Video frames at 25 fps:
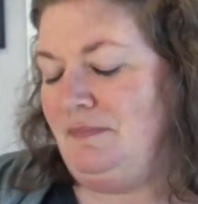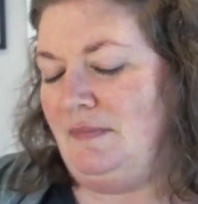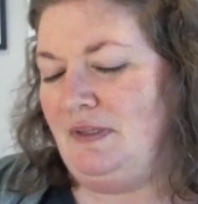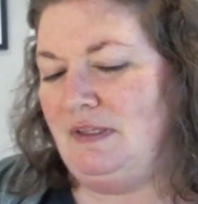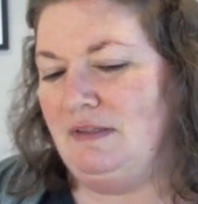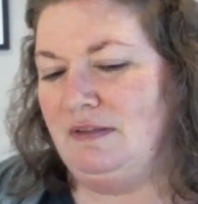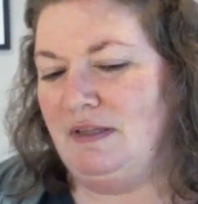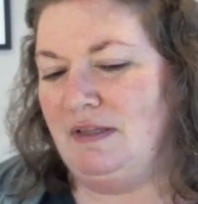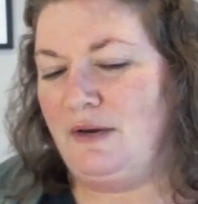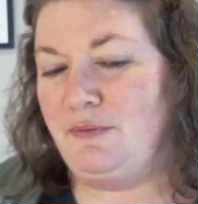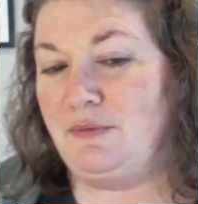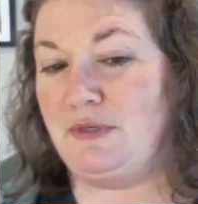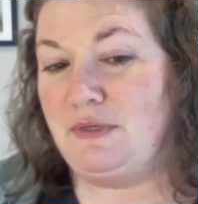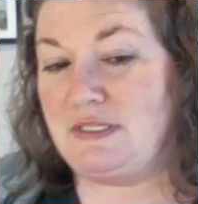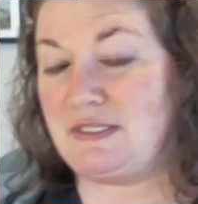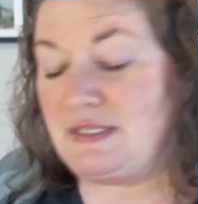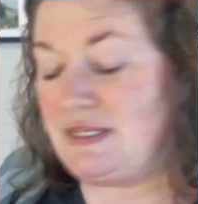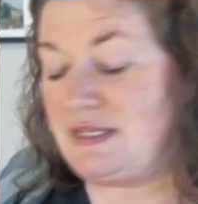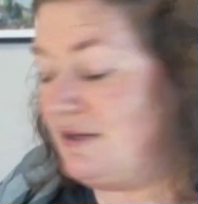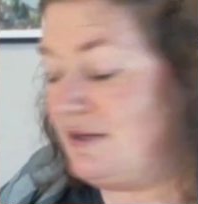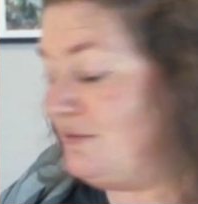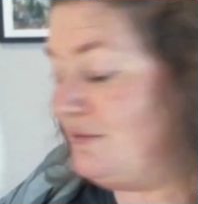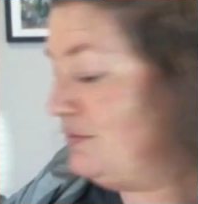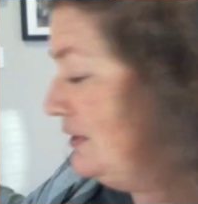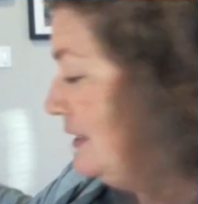That one is
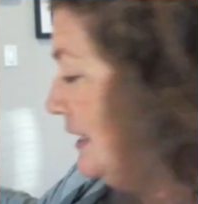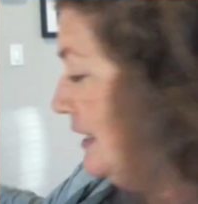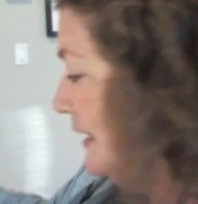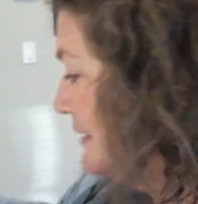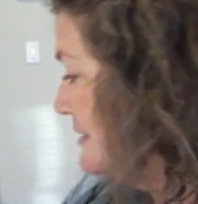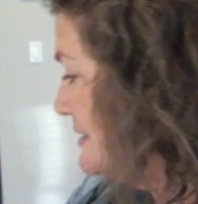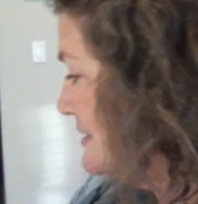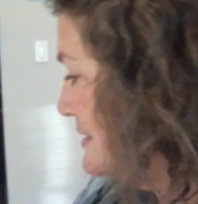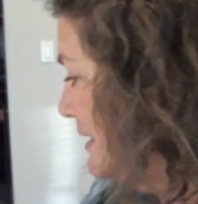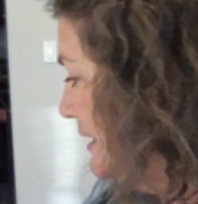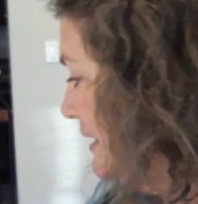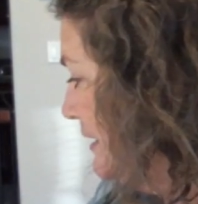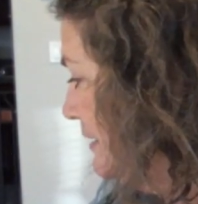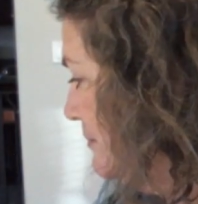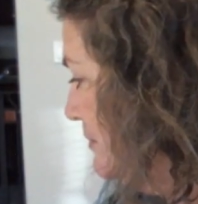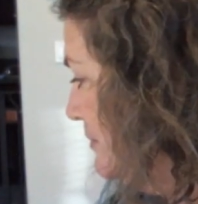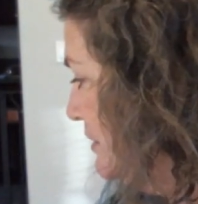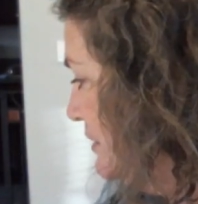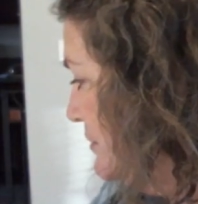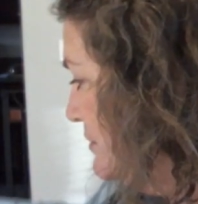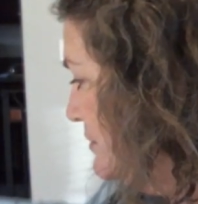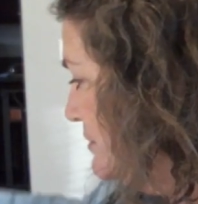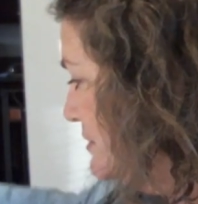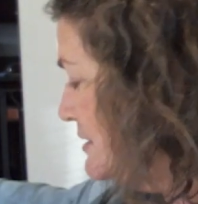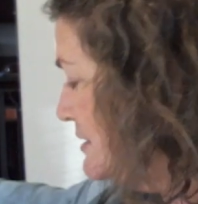Life with Cats Not
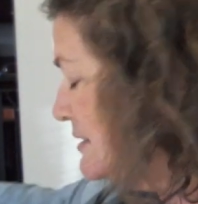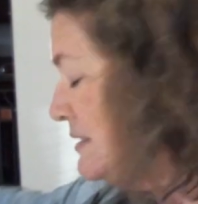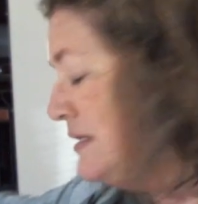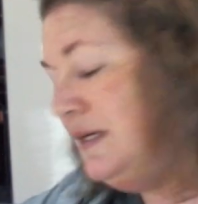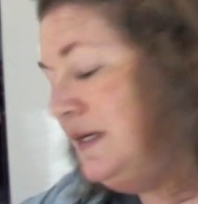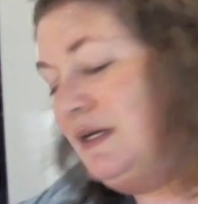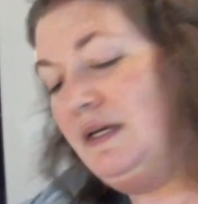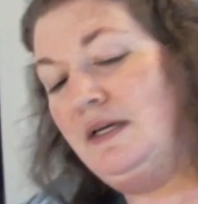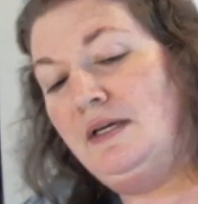Amused.